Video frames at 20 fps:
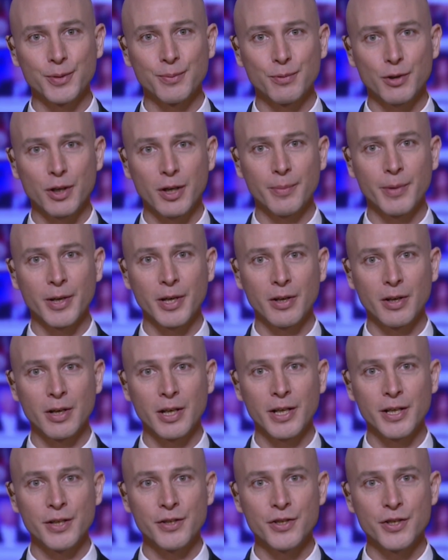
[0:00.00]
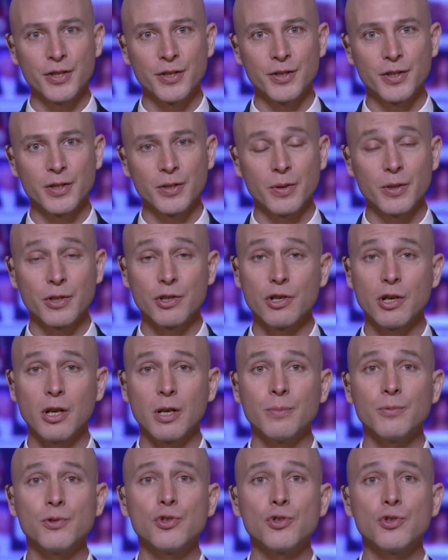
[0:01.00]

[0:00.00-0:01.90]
primarily due to a sharp